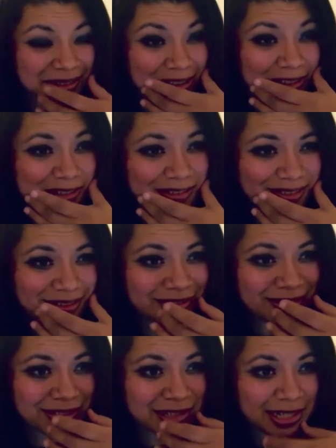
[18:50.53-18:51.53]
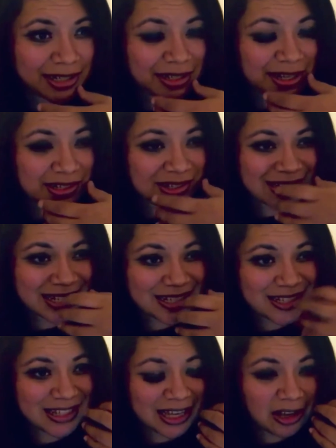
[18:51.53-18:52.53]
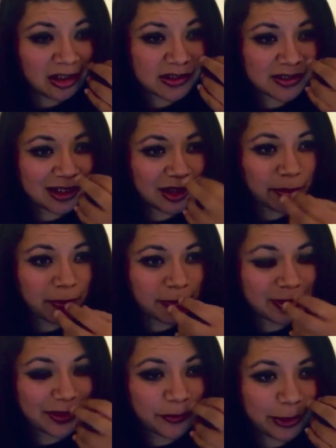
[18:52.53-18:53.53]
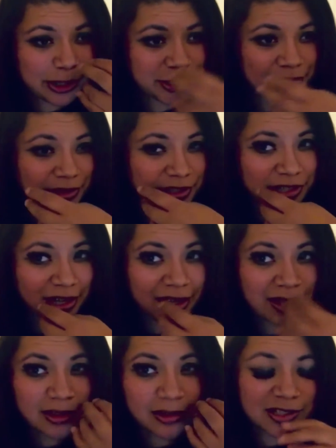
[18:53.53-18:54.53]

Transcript: Also tongue exercises that also help relieve pressure in the jaw.